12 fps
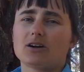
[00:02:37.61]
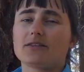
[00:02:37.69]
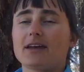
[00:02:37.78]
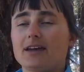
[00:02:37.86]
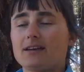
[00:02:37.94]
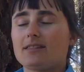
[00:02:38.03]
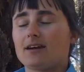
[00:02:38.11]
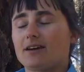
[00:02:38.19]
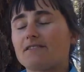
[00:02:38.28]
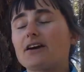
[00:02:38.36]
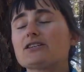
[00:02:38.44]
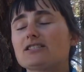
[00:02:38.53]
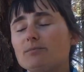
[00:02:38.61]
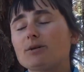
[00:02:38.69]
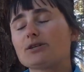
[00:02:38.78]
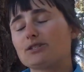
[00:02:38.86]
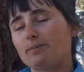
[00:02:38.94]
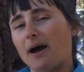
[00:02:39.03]
they're very
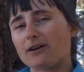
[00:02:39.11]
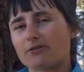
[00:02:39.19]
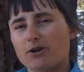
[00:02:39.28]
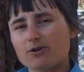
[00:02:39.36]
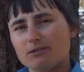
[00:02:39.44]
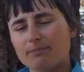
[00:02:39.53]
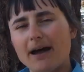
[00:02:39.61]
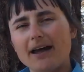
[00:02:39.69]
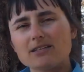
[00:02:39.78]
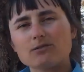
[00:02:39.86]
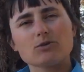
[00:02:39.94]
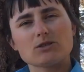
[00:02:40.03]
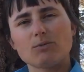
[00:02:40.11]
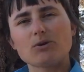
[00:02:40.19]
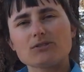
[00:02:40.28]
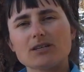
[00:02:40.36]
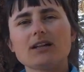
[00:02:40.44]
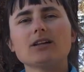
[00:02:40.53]
similar to ponderosa pines, which
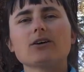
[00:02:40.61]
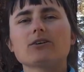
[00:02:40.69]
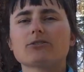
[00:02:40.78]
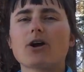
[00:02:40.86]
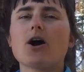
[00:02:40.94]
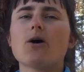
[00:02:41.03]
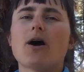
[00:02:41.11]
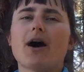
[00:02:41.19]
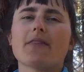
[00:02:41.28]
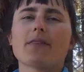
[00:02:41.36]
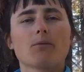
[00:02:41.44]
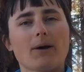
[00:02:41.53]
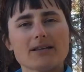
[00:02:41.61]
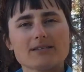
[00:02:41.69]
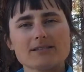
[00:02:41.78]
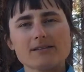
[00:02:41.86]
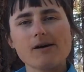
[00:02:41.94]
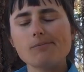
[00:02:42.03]
mostly grow on the west
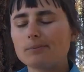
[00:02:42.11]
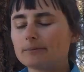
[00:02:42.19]
slope.